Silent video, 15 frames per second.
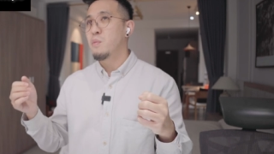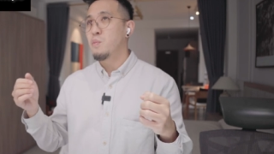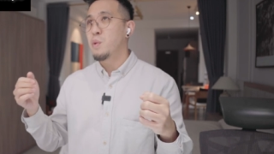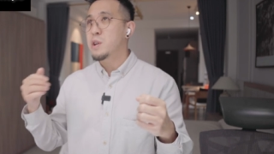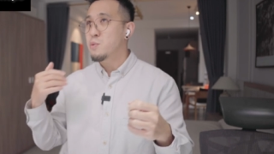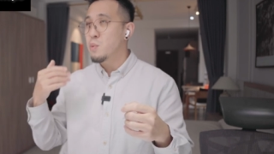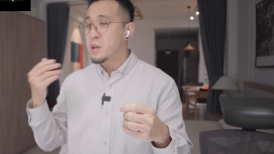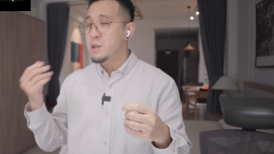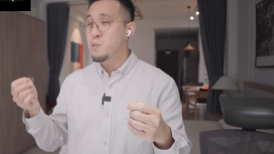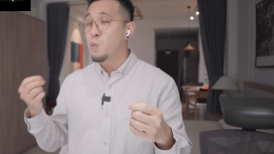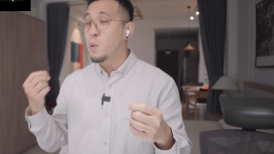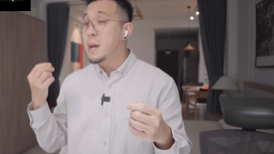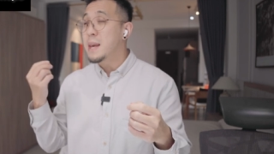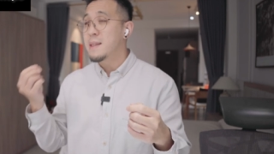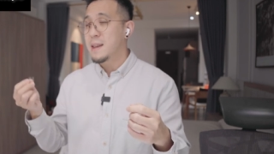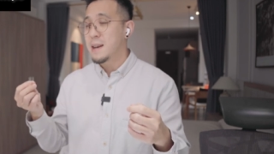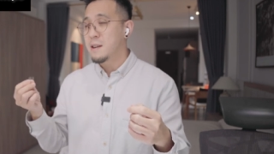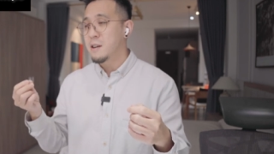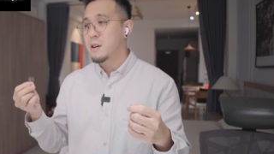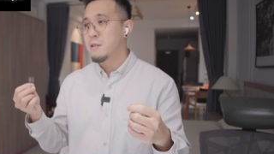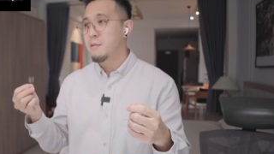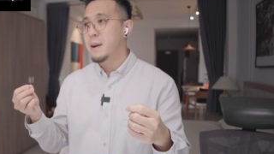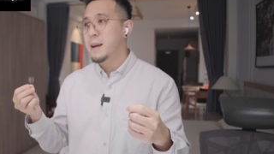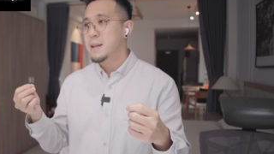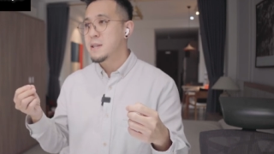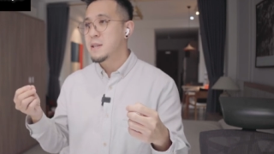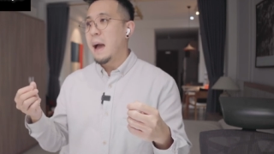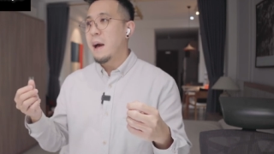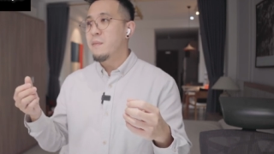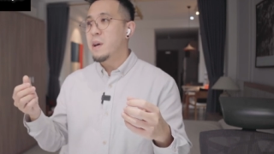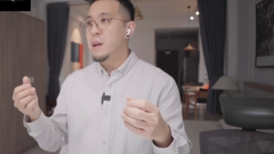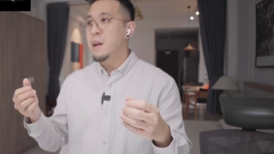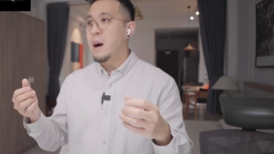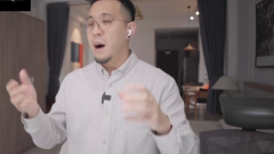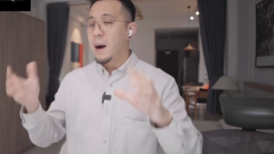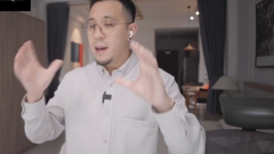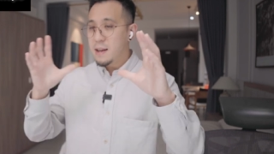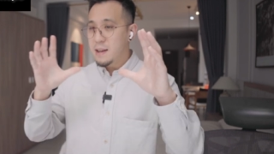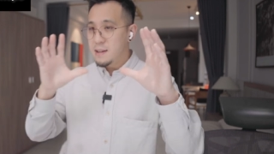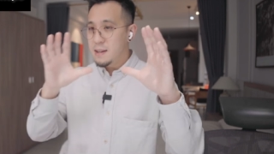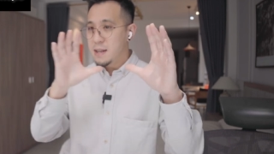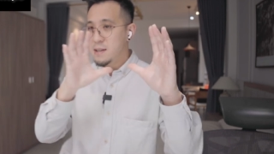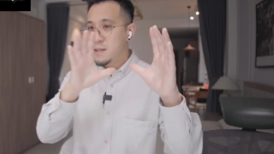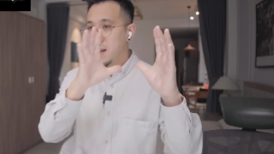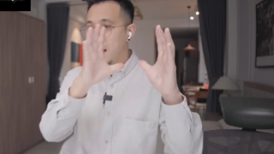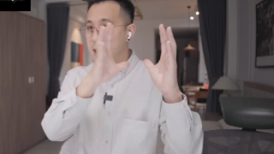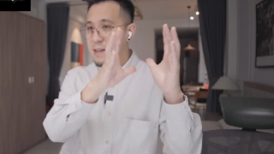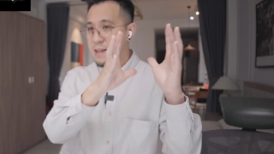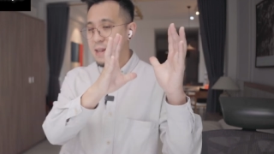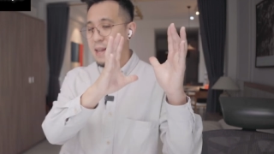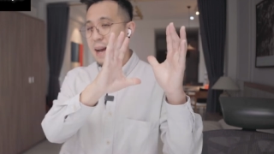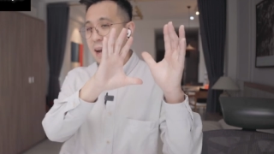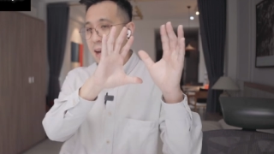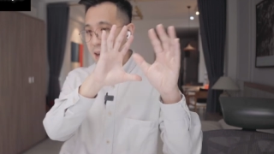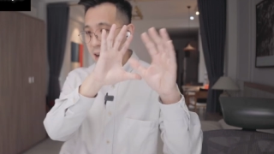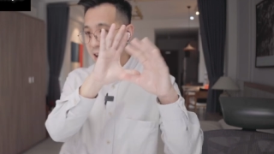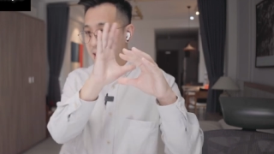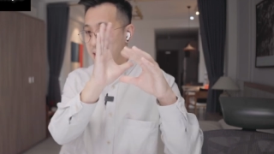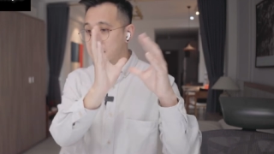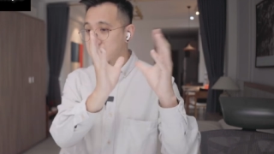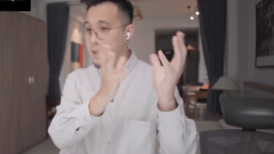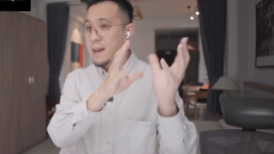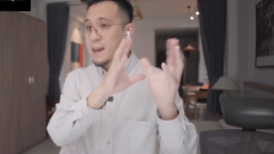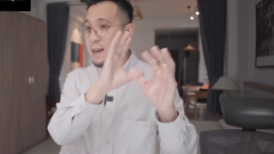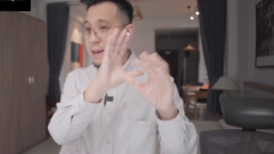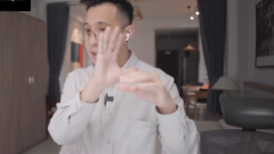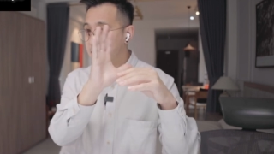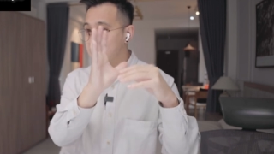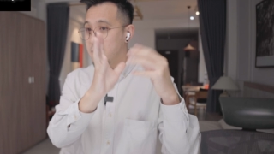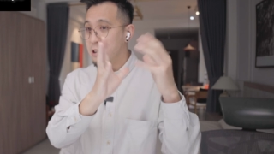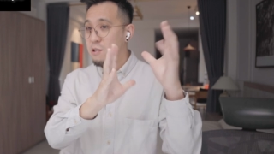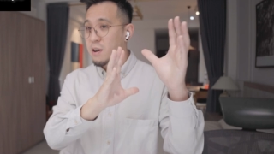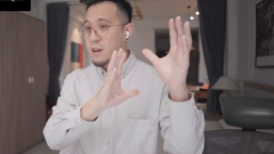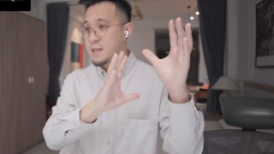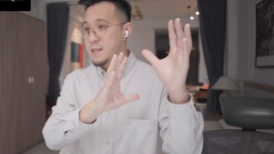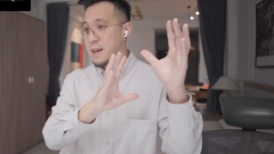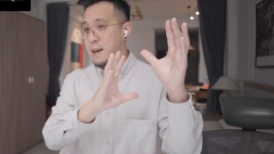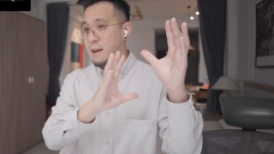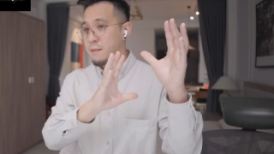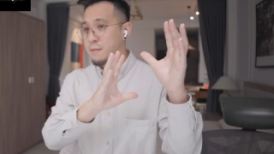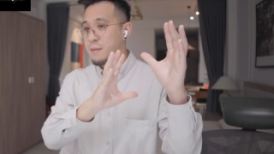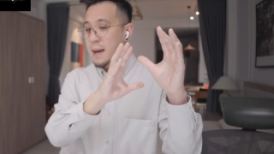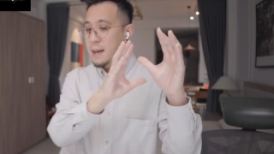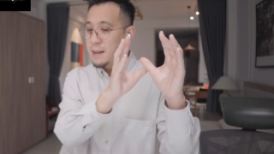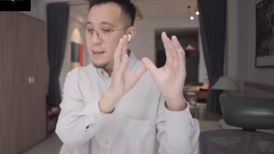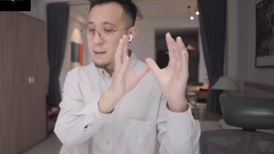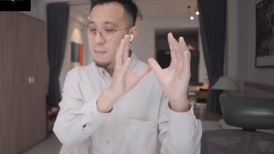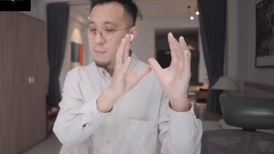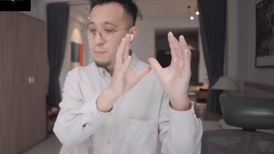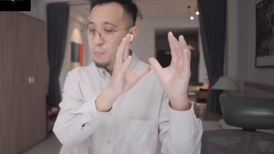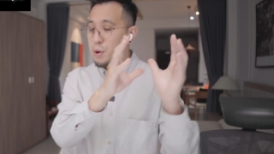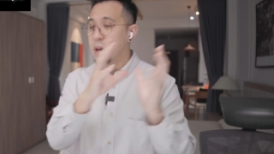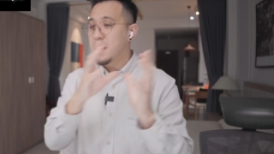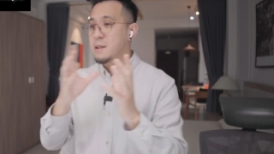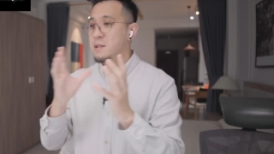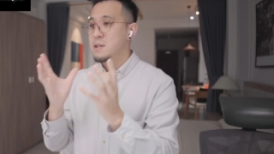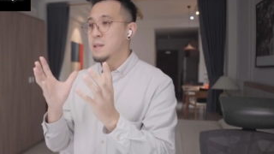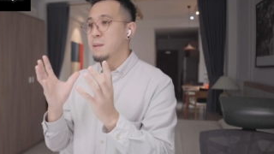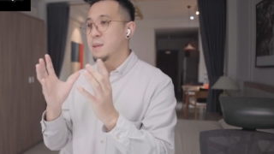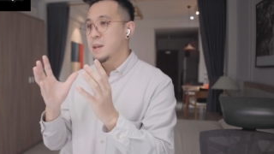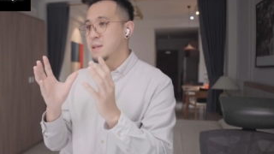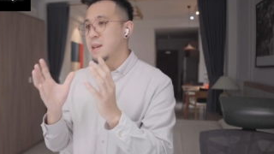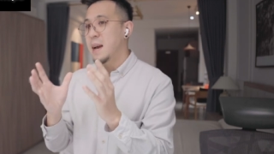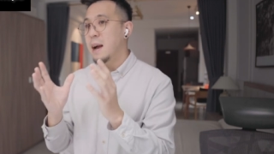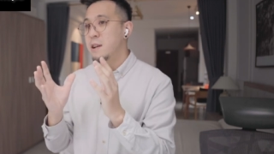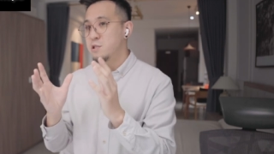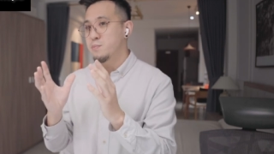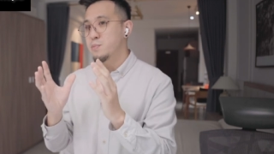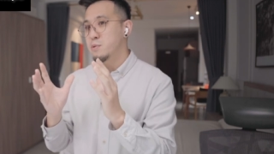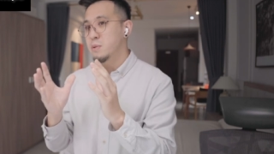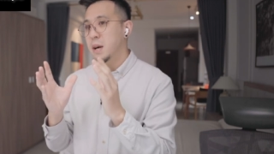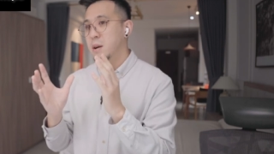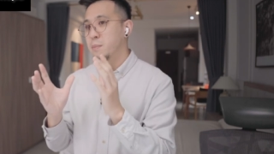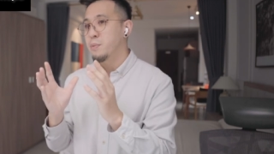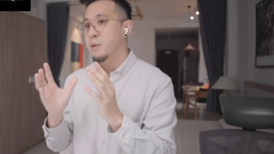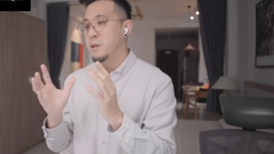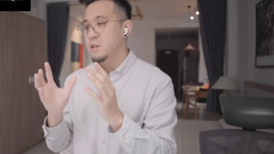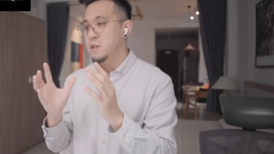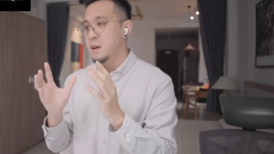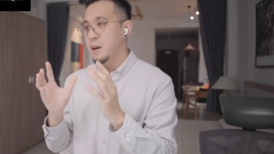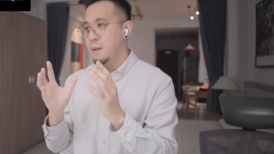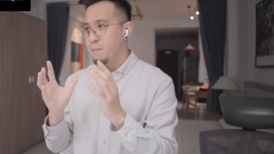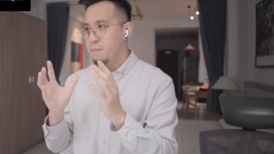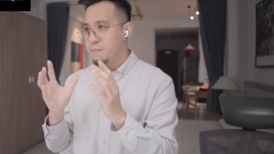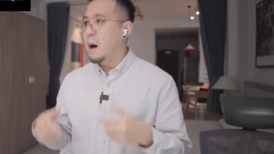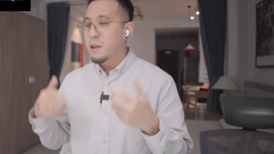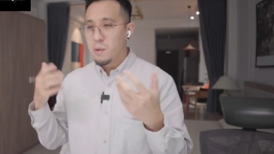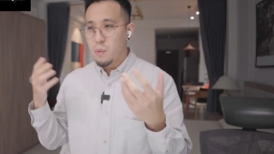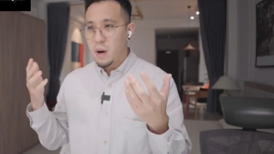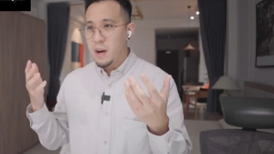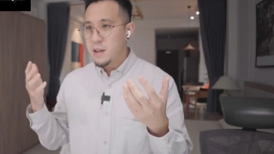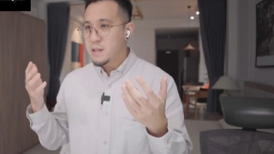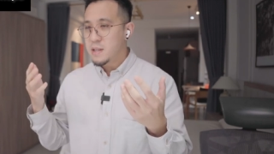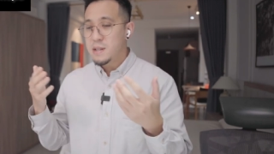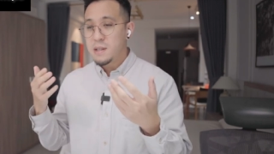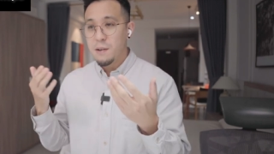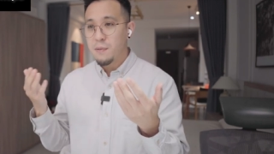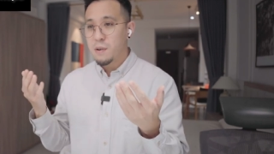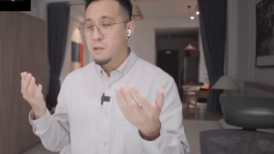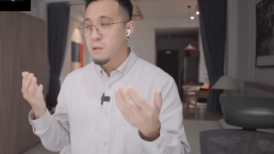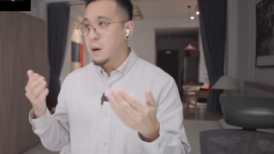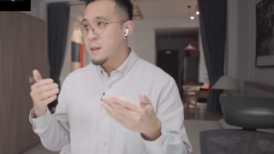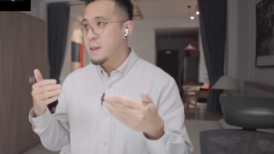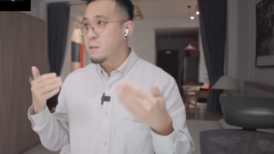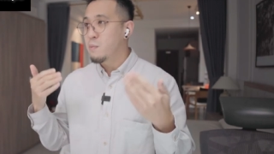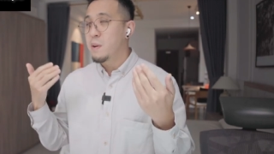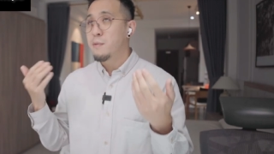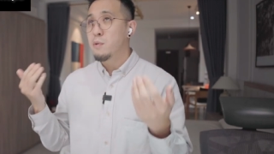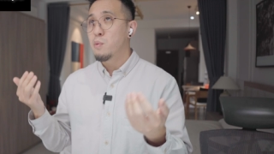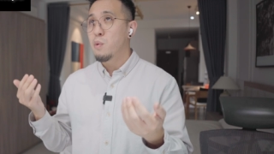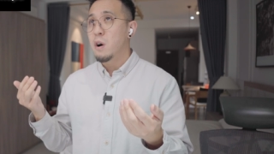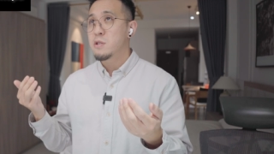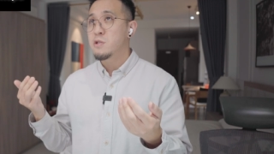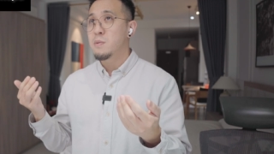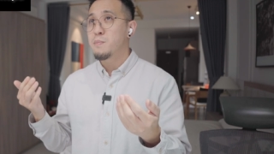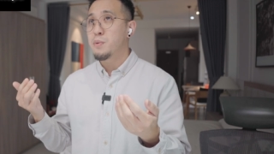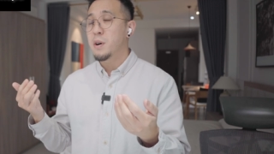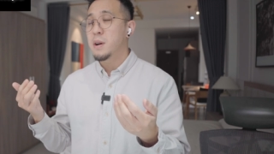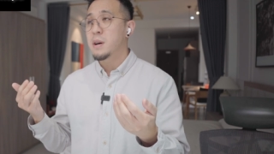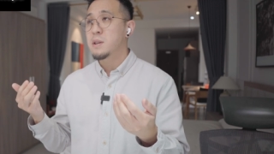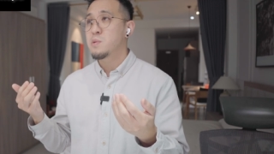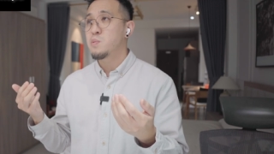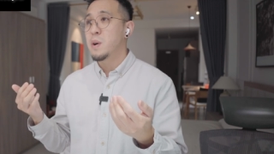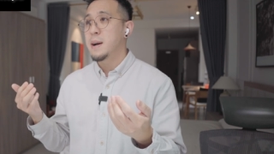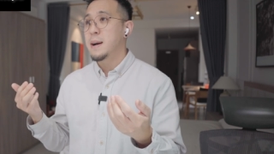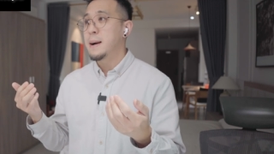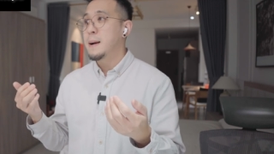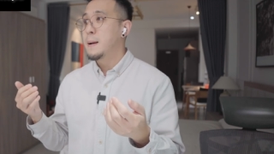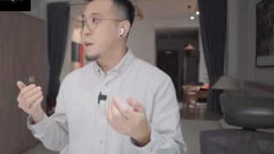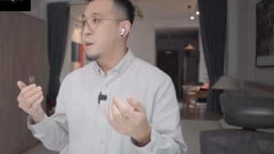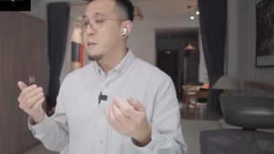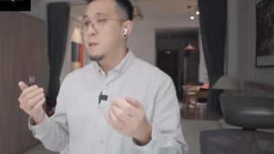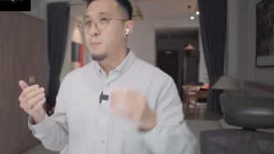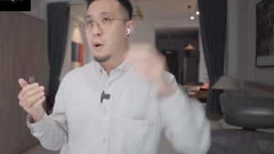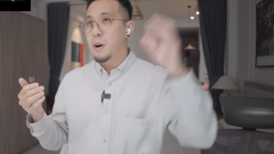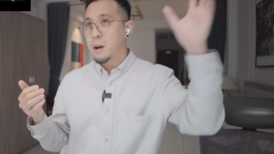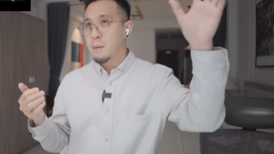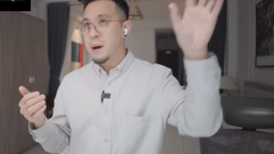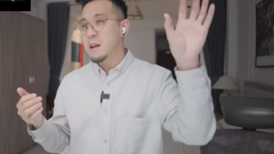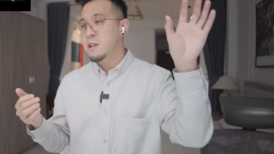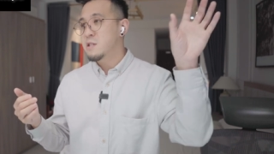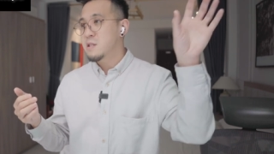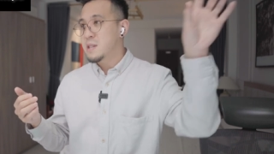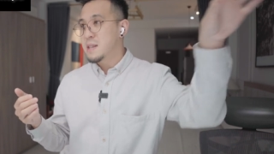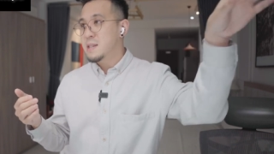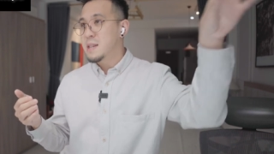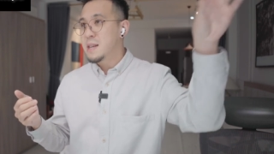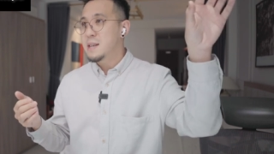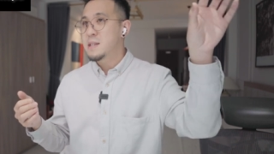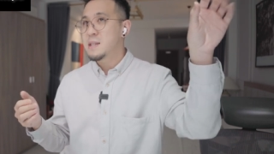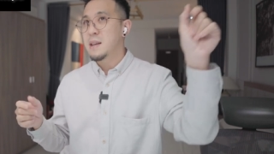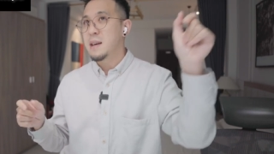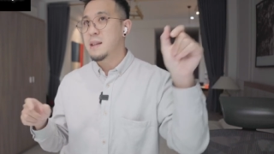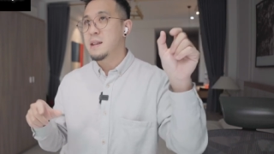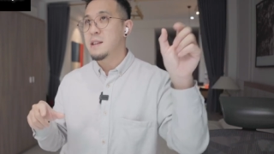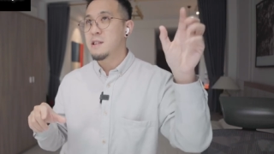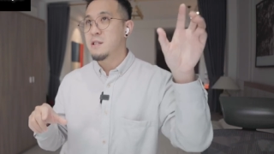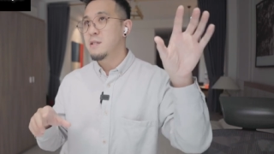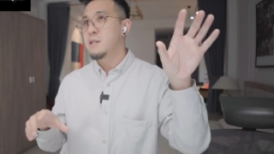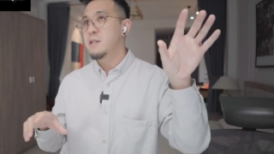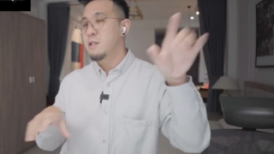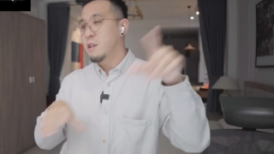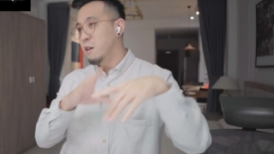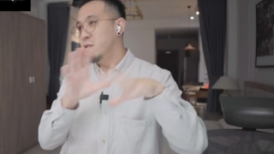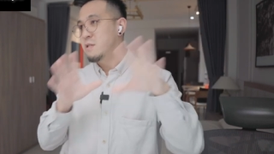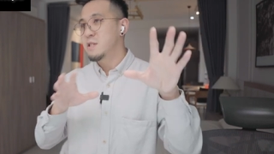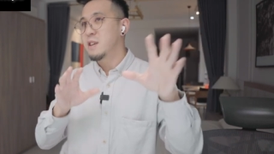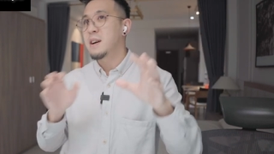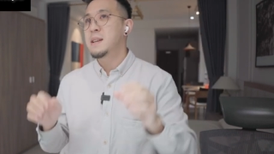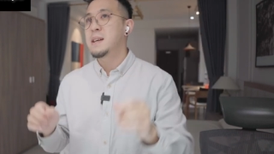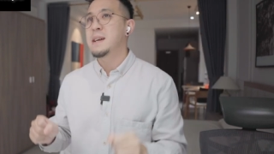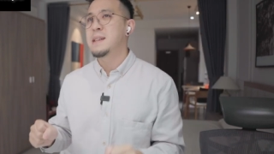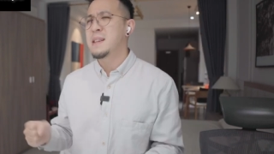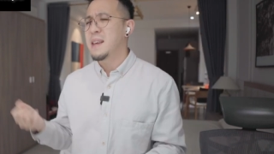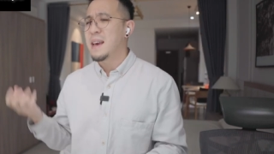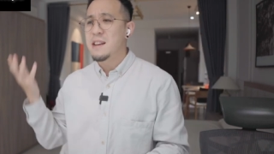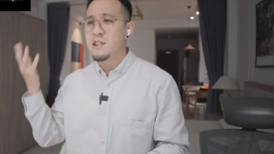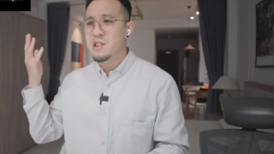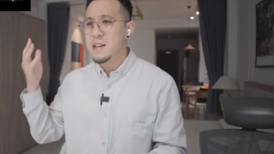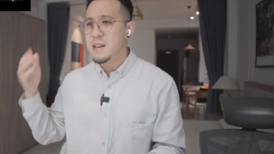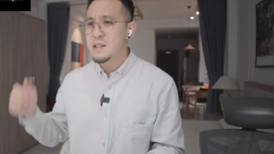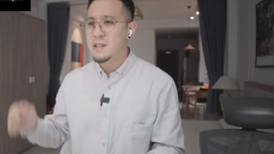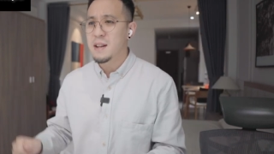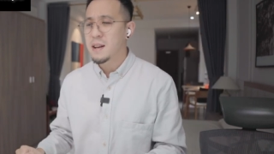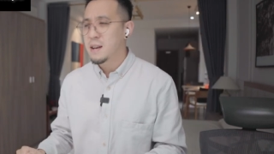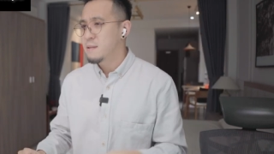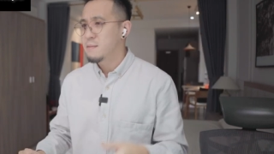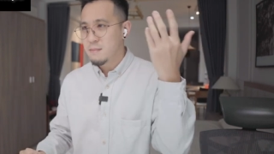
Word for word: which ones we think are correct. And then I can then take that idea that you guys have and then put it into something tangible, like a prototype. Otherwise it's difficult. I think we've all worked on products where, you know, the product manager says this, and then you go design it, and then the engineer's like,